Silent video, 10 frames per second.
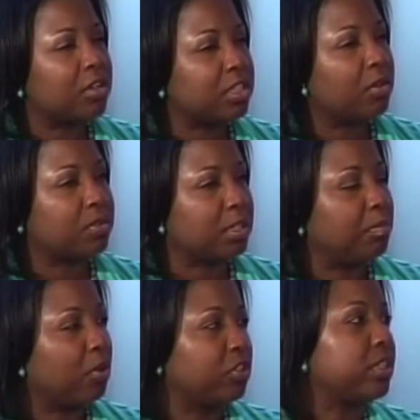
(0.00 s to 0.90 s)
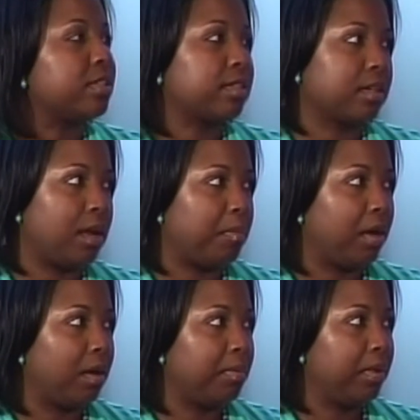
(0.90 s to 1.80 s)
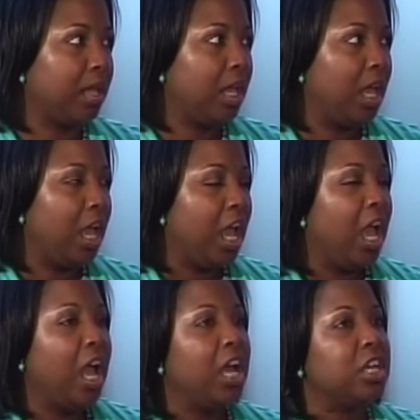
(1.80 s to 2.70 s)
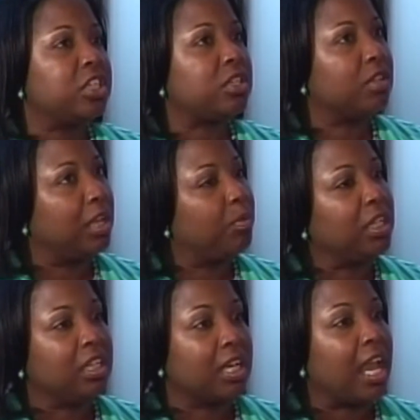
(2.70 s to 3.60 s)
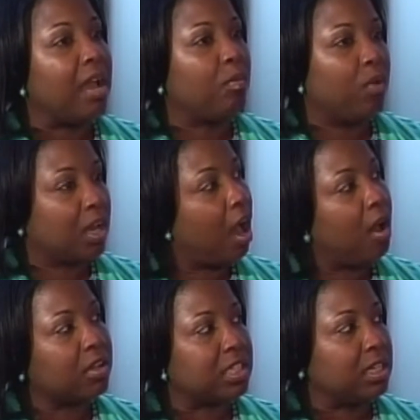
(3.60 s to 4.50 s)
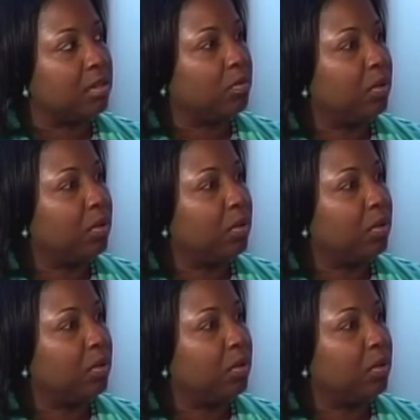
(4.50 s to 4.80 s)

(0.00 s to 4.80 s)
those emotions to come up? So then we look at what caused it.